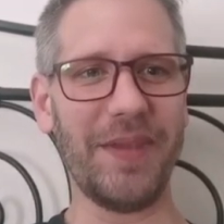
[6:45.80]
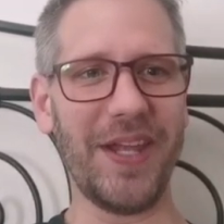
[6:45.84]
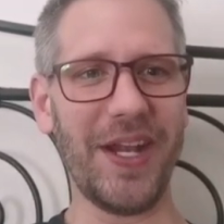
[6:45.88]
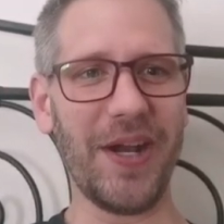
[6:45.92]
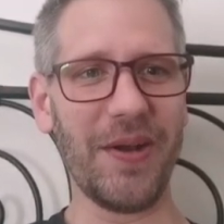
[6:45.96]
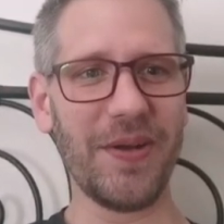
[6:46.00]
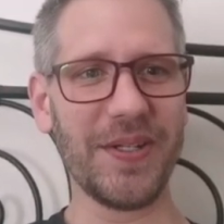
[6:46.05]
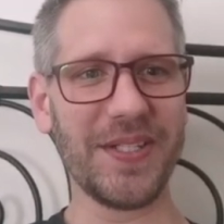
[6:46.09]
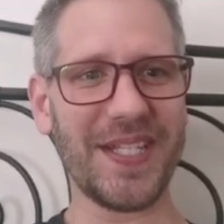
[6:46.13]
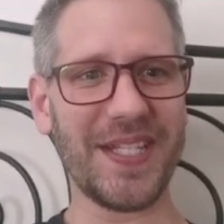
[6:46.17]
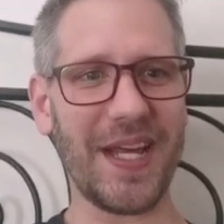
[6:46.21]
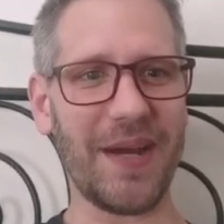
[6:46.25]

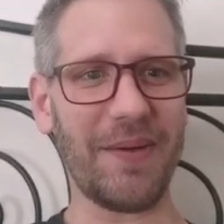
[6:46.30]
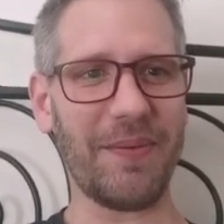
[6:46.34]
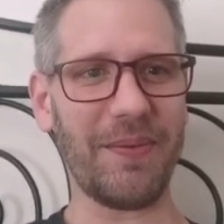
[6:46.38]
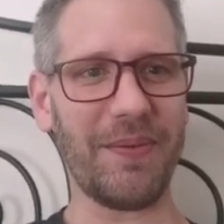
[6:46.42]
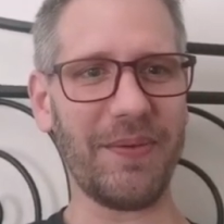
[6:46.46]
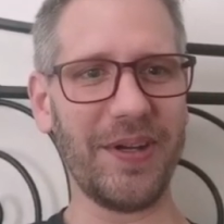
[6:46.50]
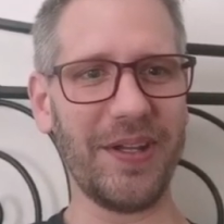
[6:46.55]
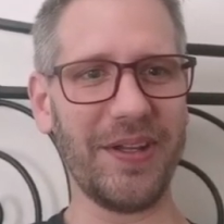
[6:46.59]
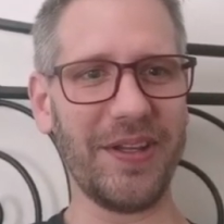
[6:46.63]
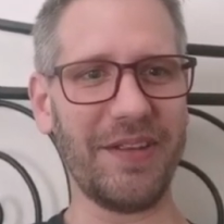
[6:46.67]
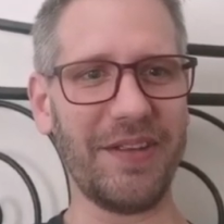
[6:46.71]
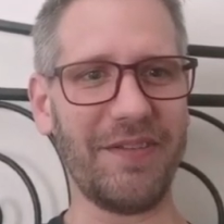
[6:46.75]
there's that
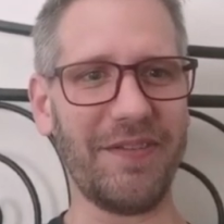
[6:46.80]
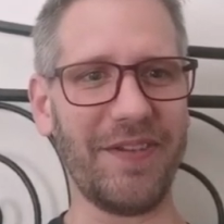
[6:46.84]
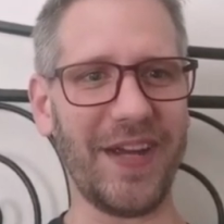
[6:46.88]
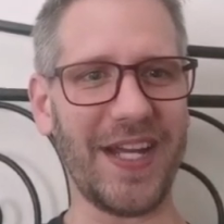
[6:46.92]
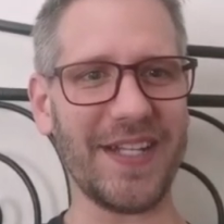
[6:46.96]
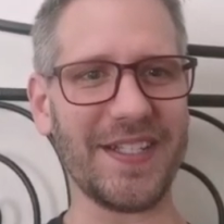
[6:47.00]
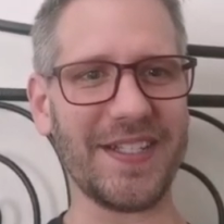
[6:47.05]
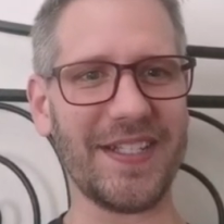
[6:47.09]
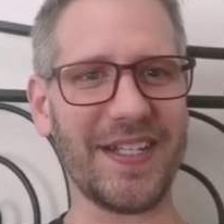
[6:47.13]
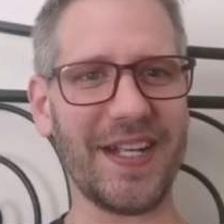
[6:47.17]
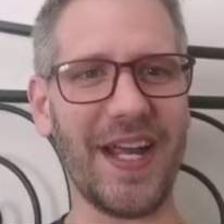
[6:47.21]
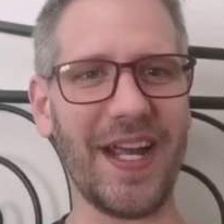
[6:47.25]
really
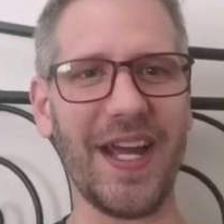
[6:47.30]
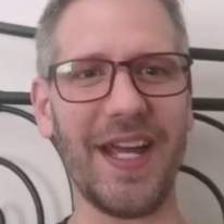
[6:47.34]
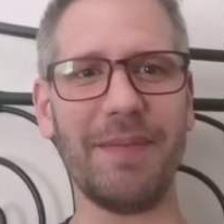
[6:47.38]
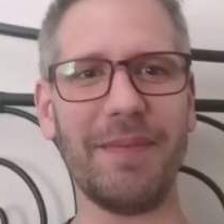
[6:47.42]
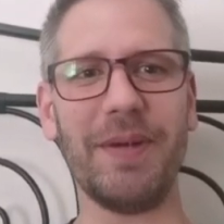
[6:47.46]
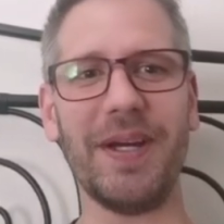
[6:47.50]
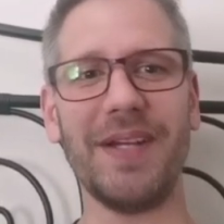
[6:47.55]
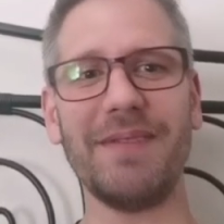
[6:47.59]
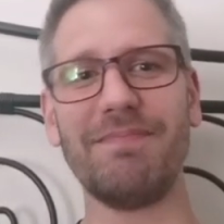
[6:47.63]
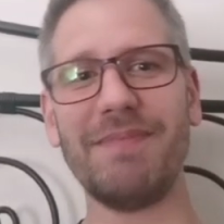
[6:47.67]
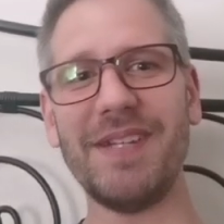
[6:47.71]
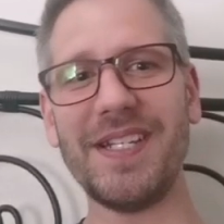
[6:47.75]
fast
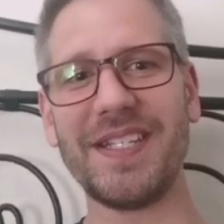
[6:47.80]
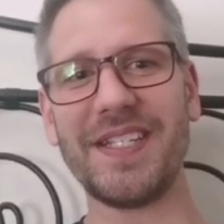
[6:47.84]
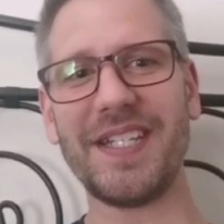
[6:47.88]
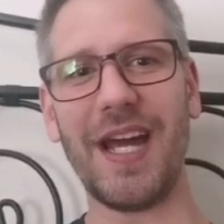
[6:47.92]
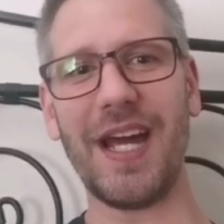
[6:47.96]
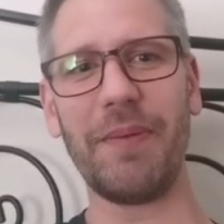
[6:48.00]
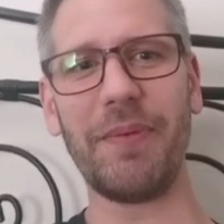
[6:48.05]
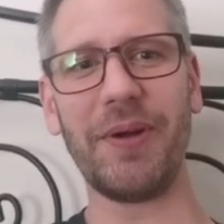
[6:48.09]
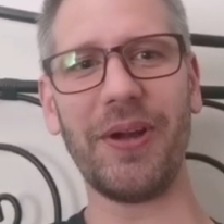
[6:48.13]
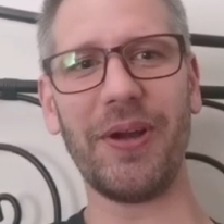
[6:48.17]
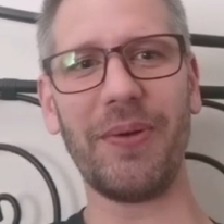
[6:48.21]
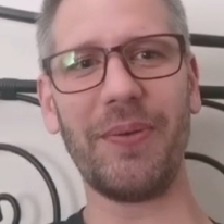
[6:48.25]
guy, but this
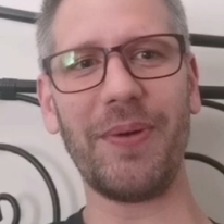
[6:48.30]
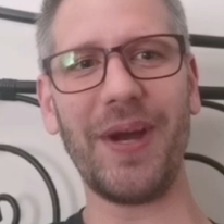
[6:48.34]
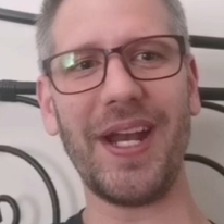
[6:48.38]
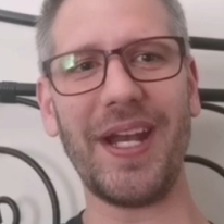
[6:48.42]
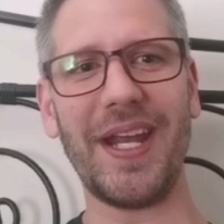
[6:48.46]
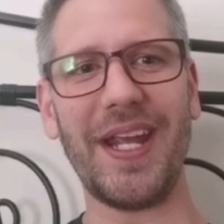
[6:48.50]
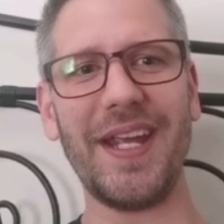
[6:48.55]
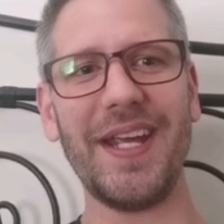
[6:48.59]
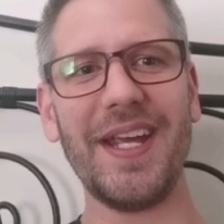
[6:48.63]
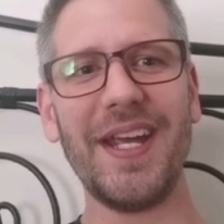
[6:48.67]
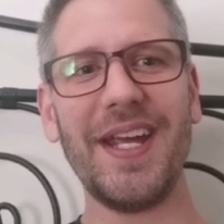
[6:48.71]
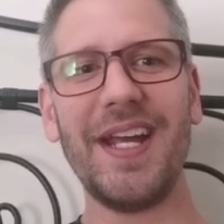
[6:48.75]
time we were
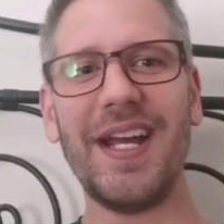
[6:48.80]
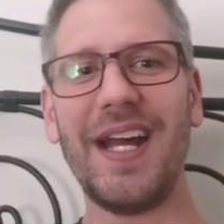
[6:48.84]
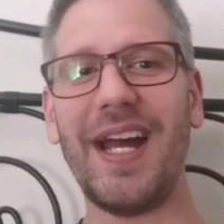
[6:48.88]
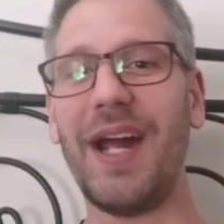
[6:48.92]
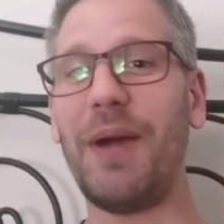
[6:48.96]
ready.